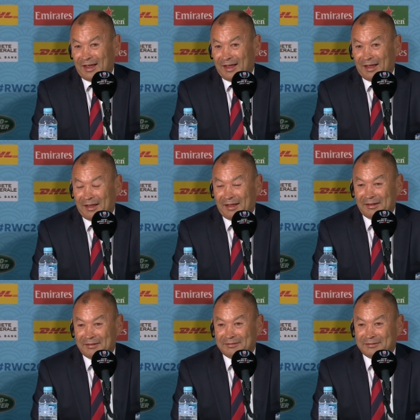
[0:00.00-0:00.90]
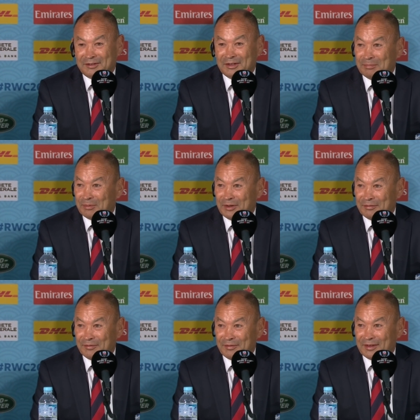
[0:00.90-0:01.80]
Uh,
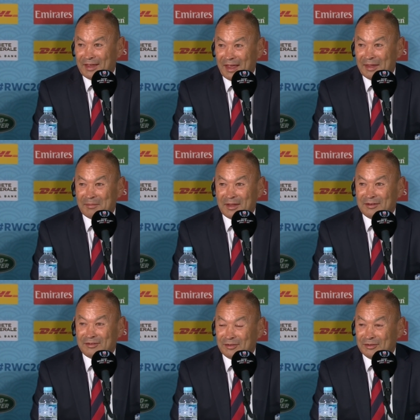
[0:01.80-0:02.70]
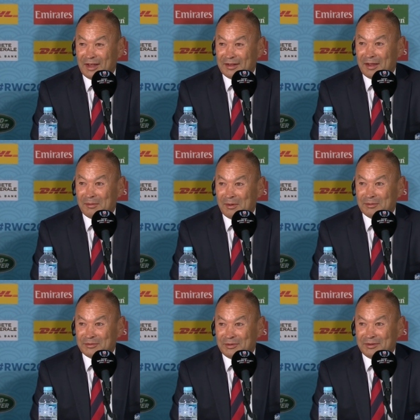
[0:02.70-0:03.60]
debrief of your game and you still don't know
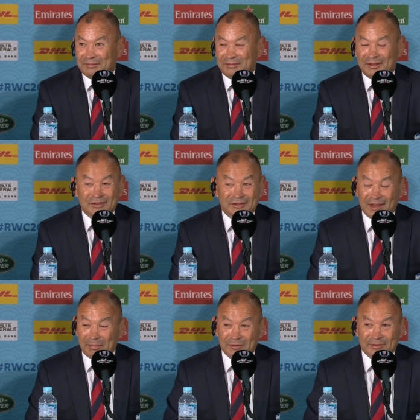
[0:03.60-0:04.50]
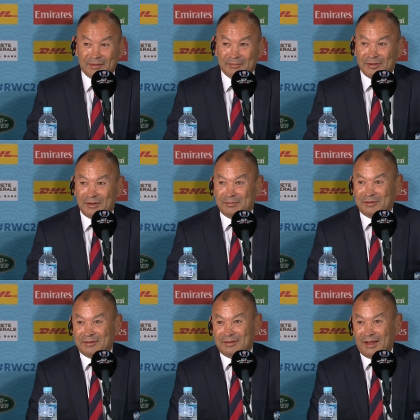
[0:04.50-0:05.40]
what was wrong. It just happens
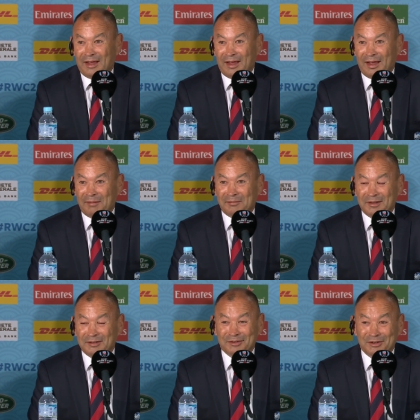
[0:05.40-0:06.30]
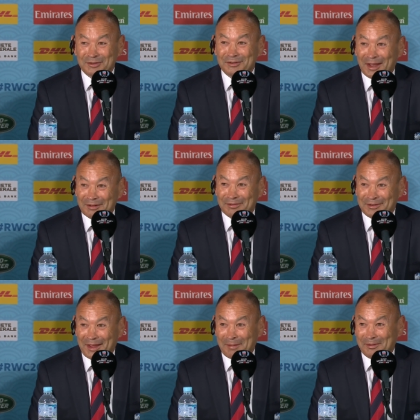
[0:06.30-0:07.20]
sometimes. Um, it's not a good day
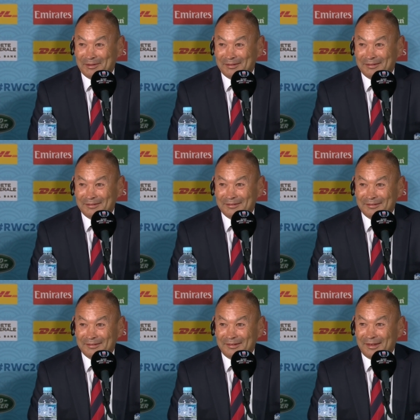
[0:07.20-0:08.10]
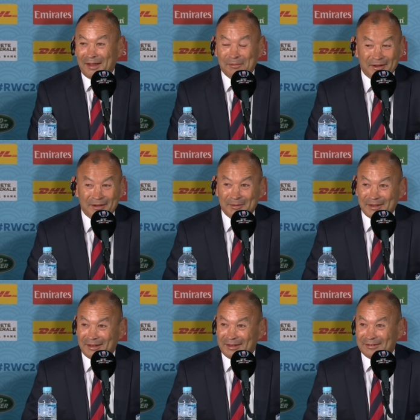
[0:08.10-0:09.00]
for it to happen. You know, we're going
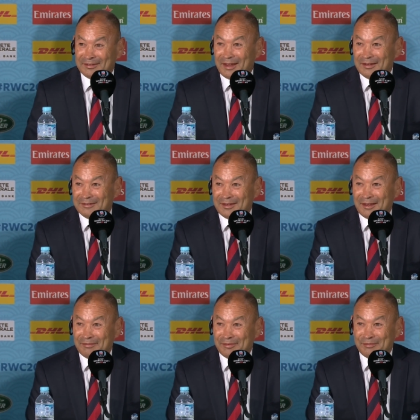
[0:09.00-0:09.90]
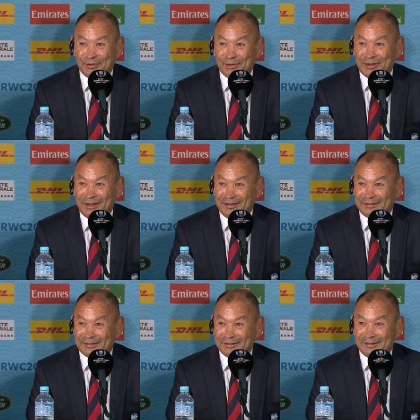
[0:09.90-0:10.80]
to be kicking stones now for four
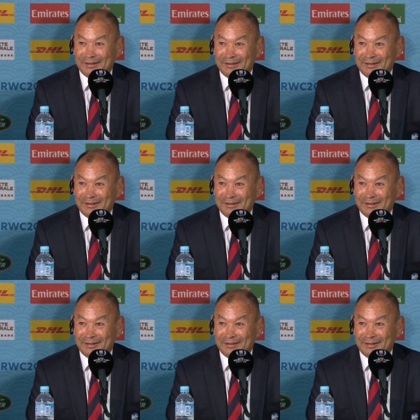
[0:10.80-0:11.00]
years.